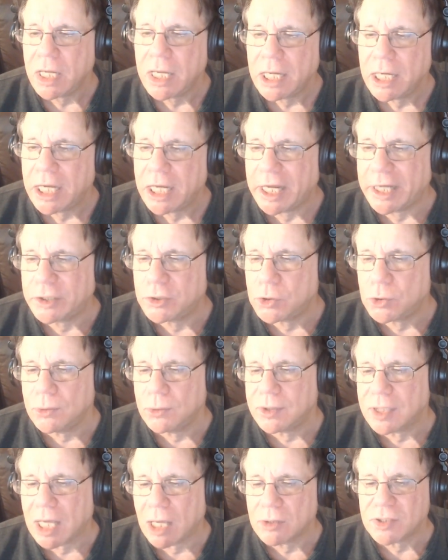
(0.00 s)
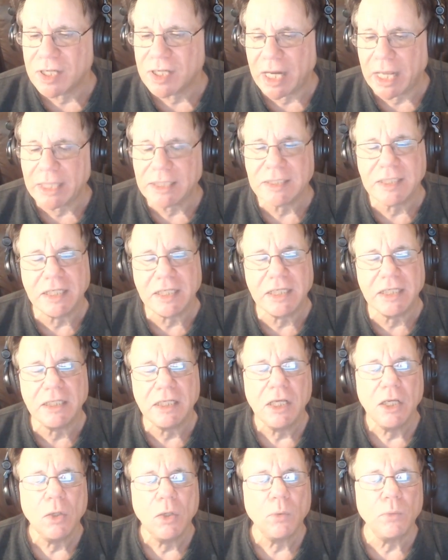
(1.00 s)
in 2018,
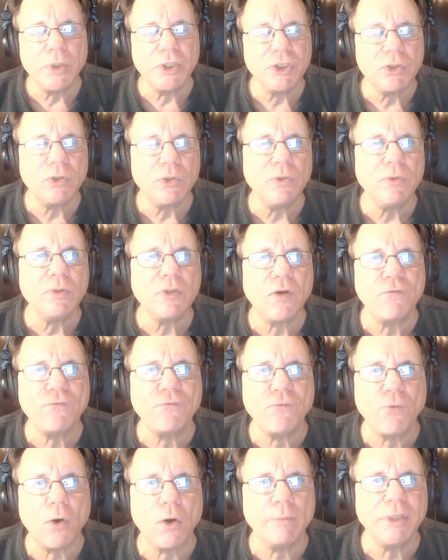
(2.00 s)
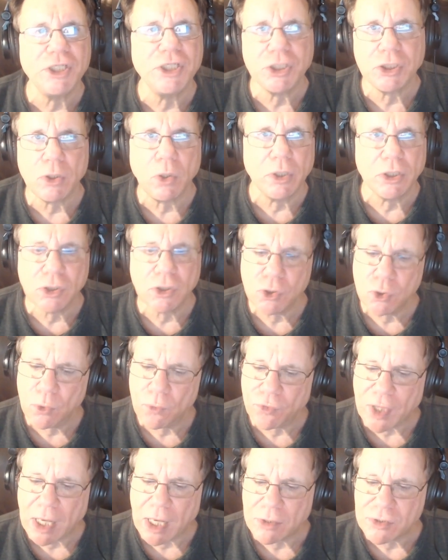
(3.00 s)
return to the form he showed in
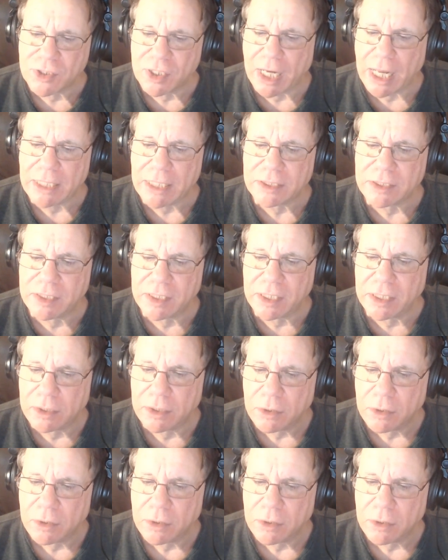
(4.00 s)
2018